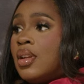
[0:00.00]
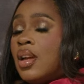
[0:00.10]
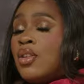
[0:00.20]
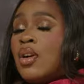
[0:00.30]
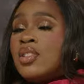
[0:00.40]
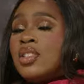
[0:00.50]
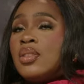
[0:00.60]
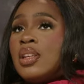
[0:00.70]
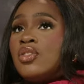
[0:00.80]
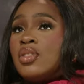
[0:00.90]
Yeah, and I'm just
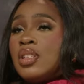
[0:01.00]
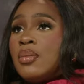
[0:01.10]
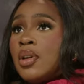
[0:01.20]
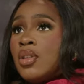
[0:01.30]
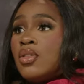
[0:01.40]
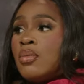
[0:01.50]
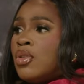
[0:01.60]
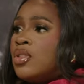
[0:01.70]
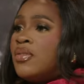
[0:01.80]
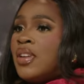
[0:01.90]
interested about the
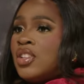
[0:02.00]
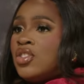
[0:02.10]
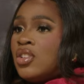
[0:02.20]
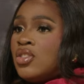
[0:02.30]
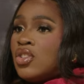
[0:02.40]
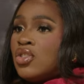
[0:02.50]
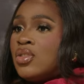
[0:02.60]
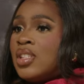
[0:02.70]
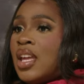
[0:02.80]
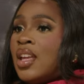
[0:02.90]
motivations, because you're
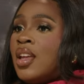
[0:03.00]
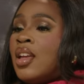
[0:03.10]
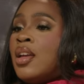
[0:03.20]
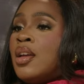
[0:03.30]
saying